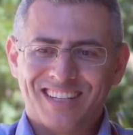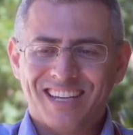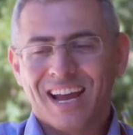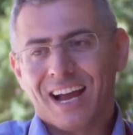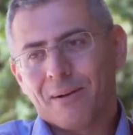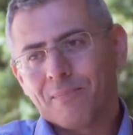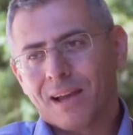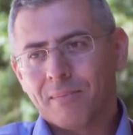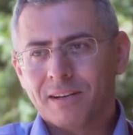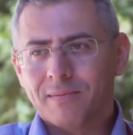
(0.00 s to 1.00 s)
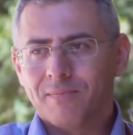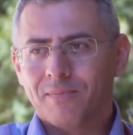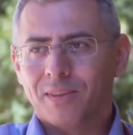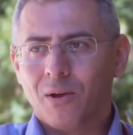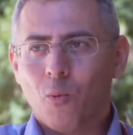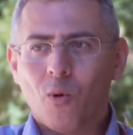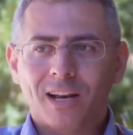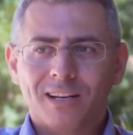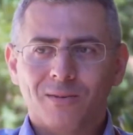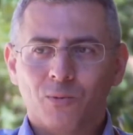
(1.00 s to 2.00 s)
yeah, I mean,
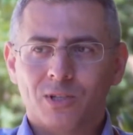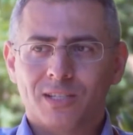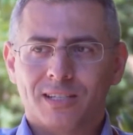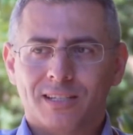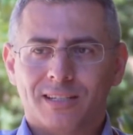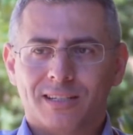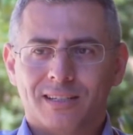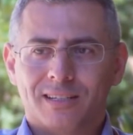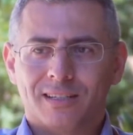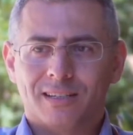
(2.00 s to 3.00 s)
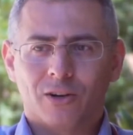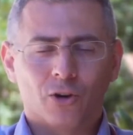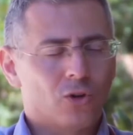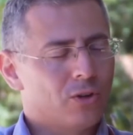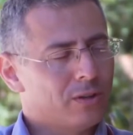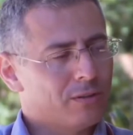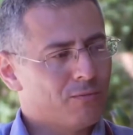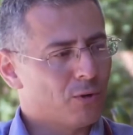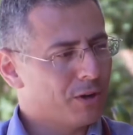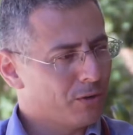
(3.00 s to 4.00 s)
one was a girl, a
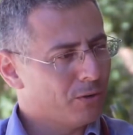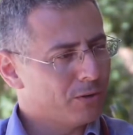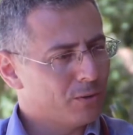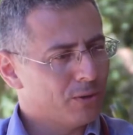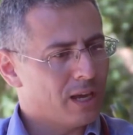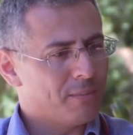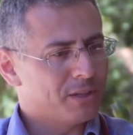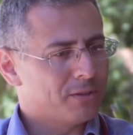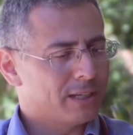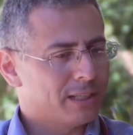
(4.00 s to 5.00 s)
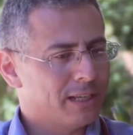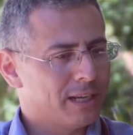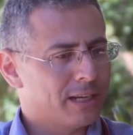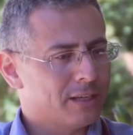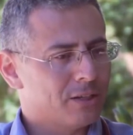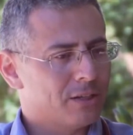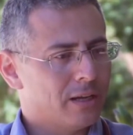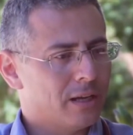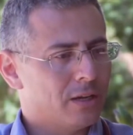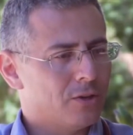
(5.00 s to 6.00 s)
4-year-old, who came into the clinic and
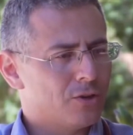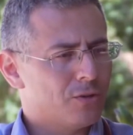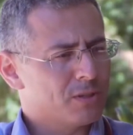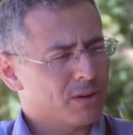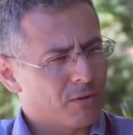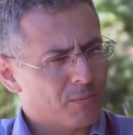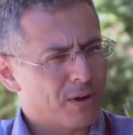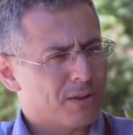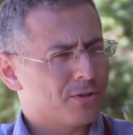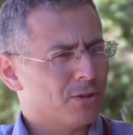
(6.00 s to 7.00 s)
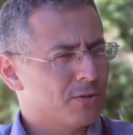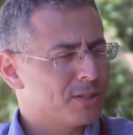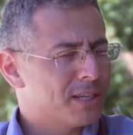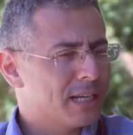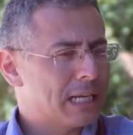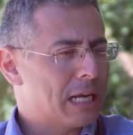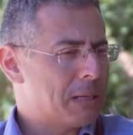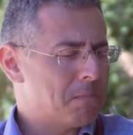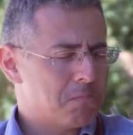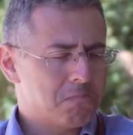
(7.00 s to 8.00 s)
she was out of breath. She looked sick, and I
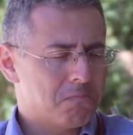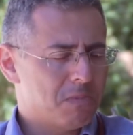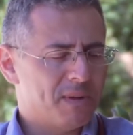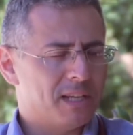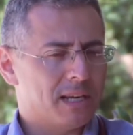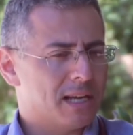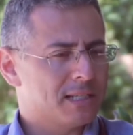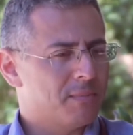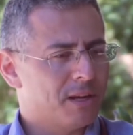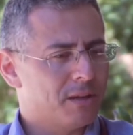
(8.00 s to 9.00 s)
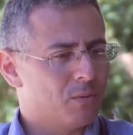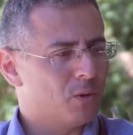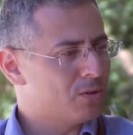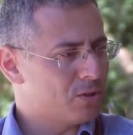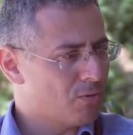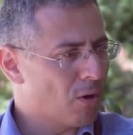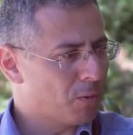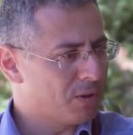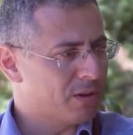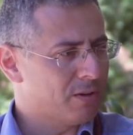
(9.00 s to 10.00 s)
immediately asked the mother what's wrong
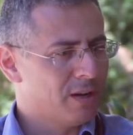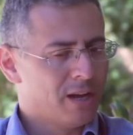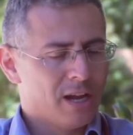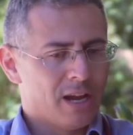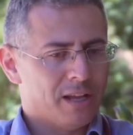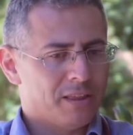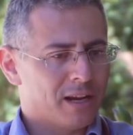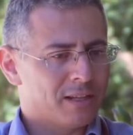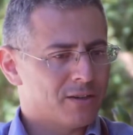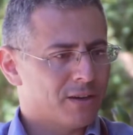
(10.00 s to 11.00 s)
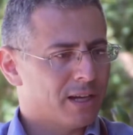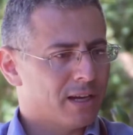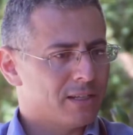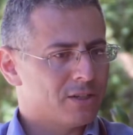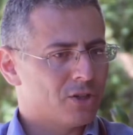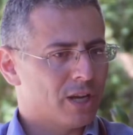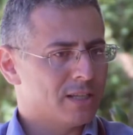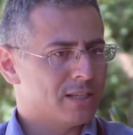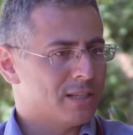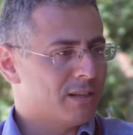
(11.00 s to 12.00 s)
with her, and the answer I get is she has
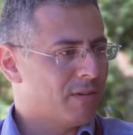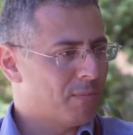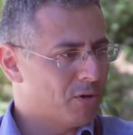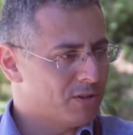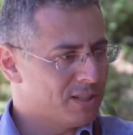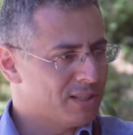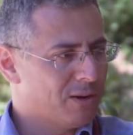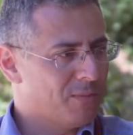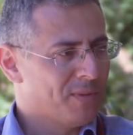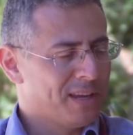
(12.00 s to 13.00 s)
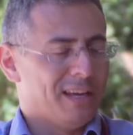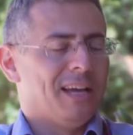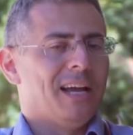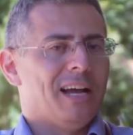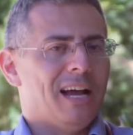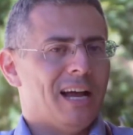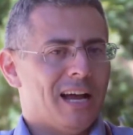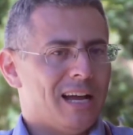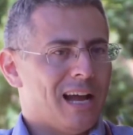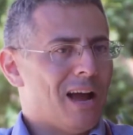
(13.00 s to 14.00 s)
cystic fibrosis. Now,
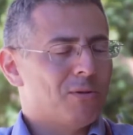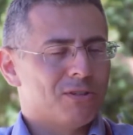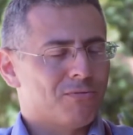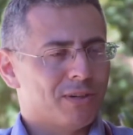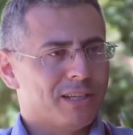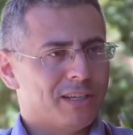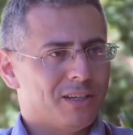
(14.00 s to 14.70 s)
I was really